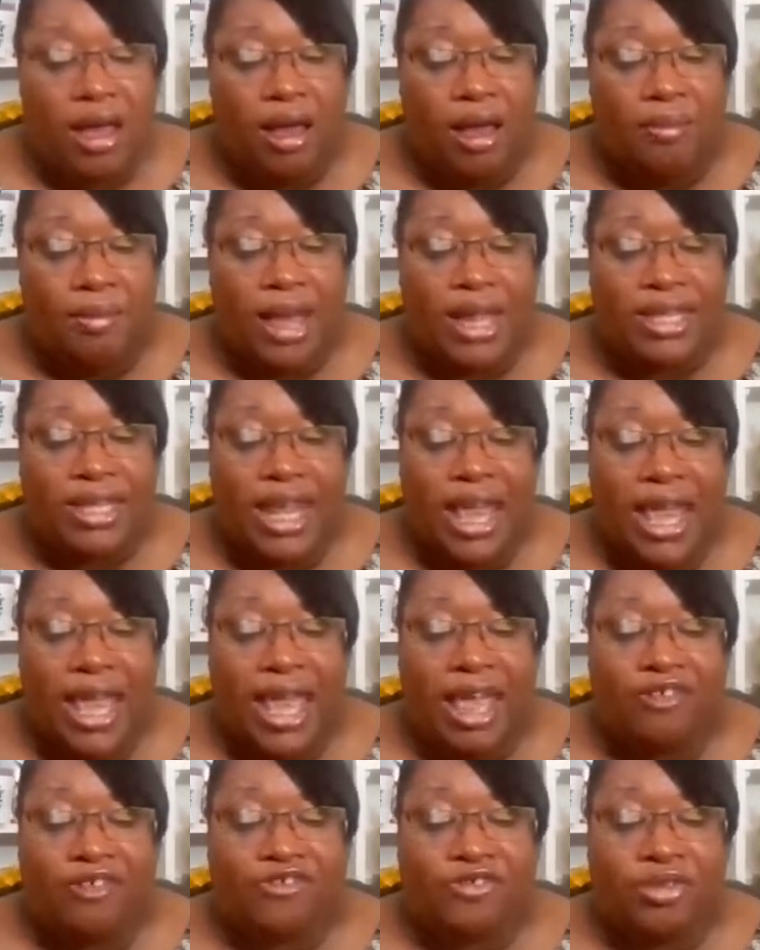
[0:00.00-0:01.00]
My
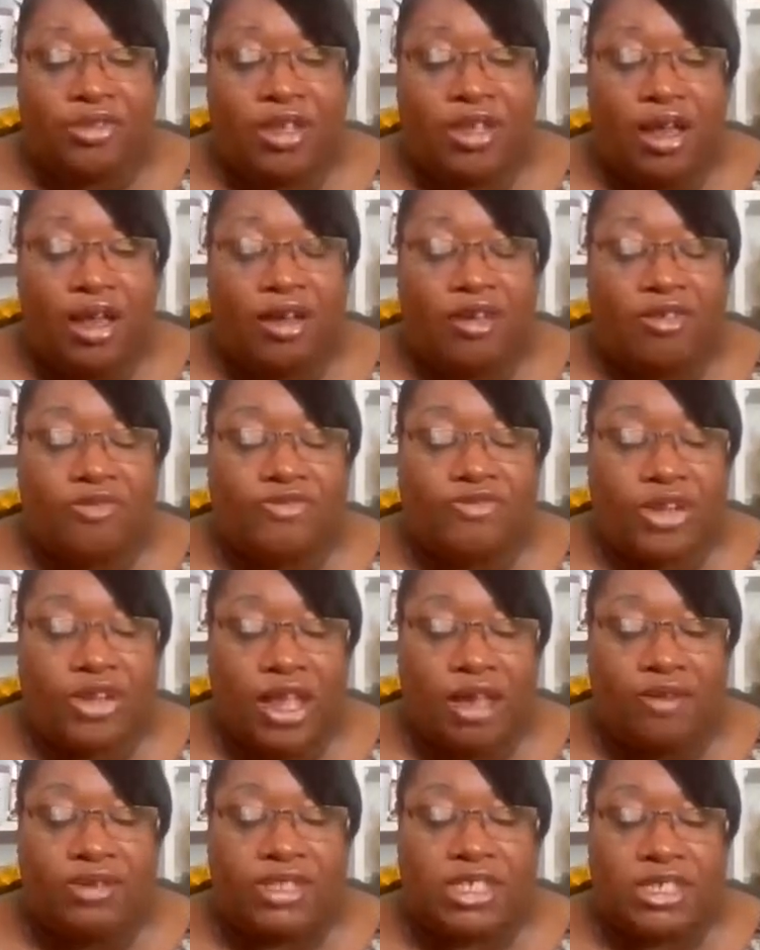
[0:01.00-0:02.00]
dad,
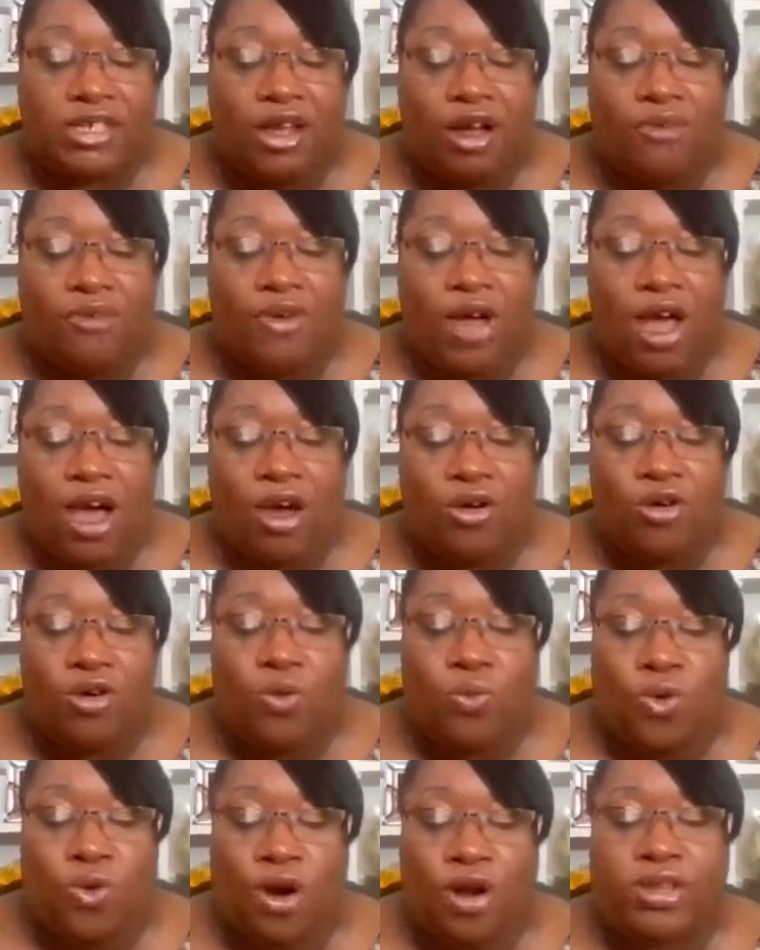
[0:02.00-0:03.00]
Valencia Stovall,
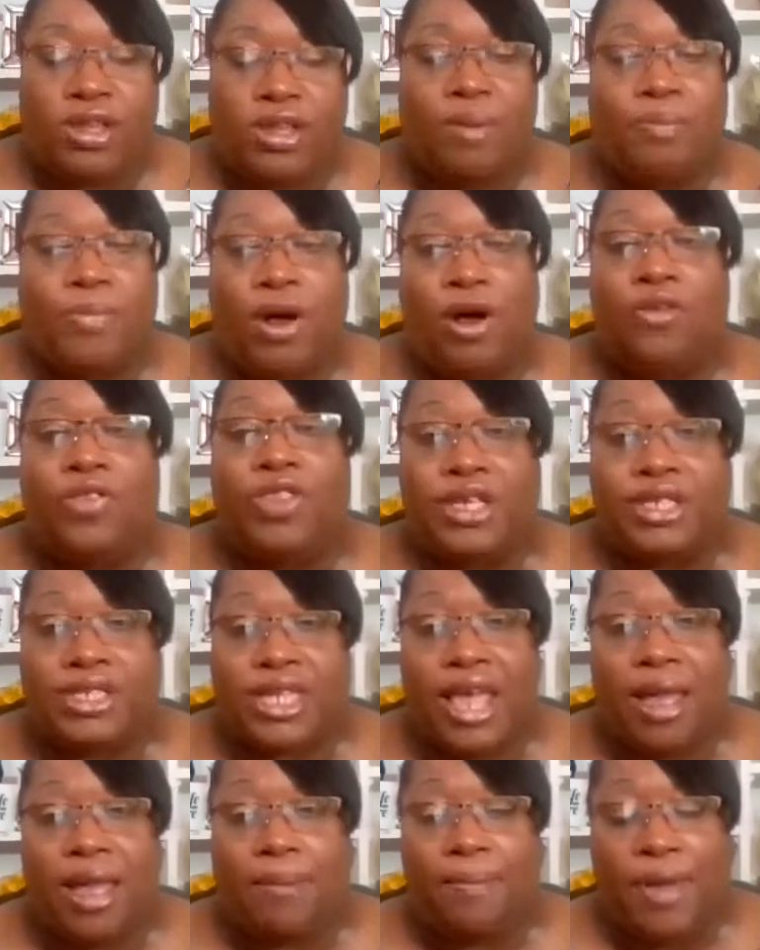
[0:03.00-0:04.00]
who worked in both his
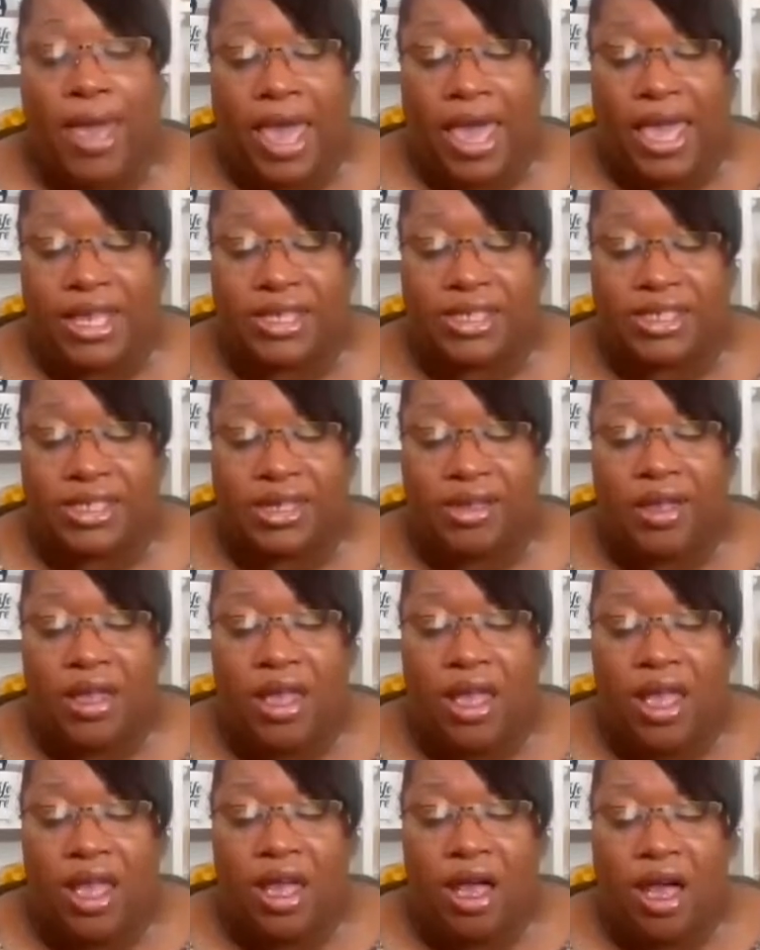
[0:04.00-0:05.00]
campaigns
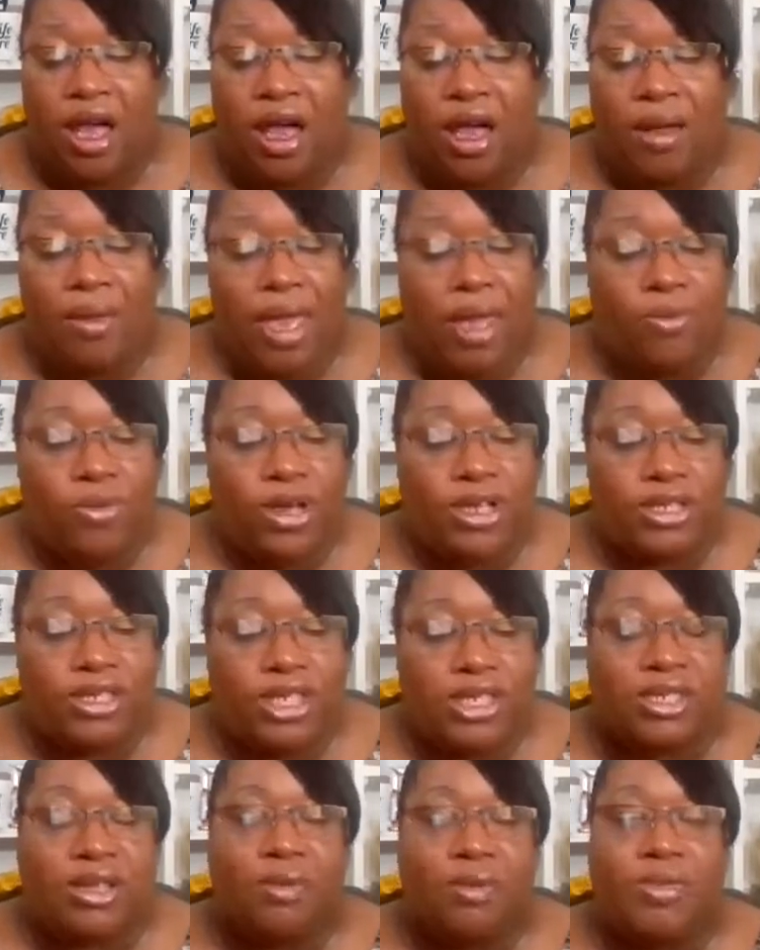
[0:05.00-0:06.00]
and was
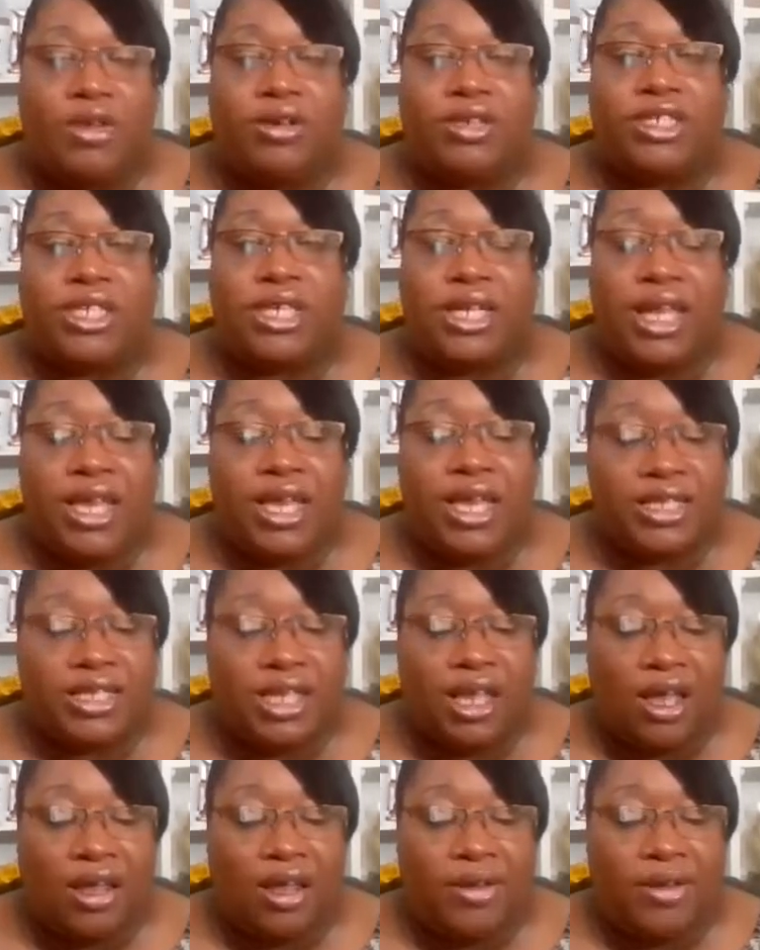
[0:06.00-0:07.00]
his community
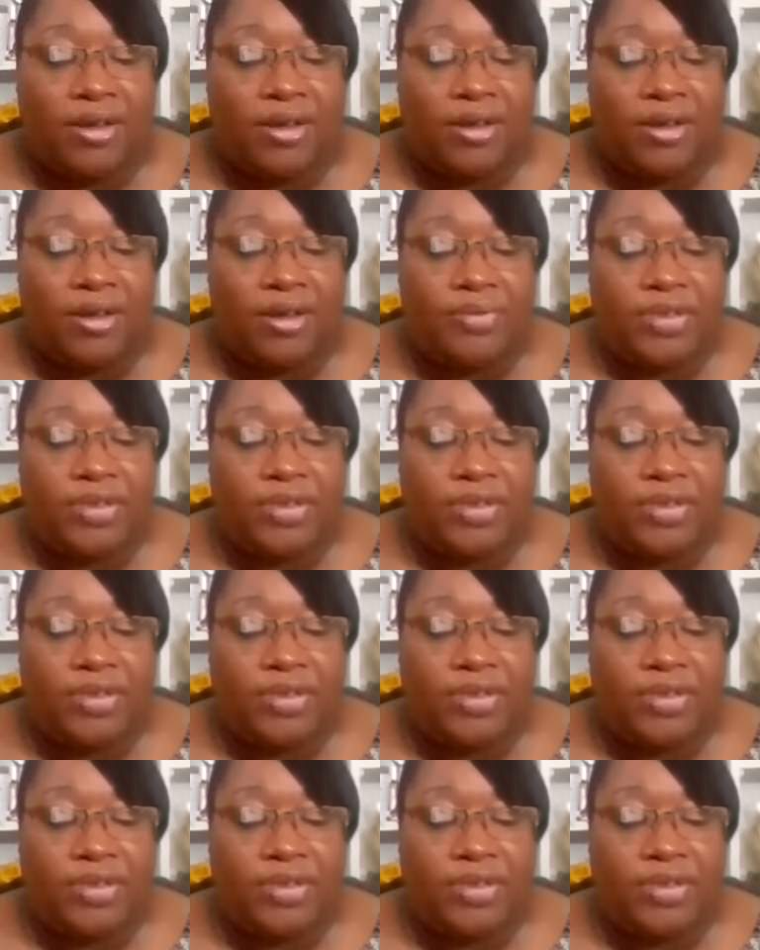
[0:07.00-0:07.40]
liaison,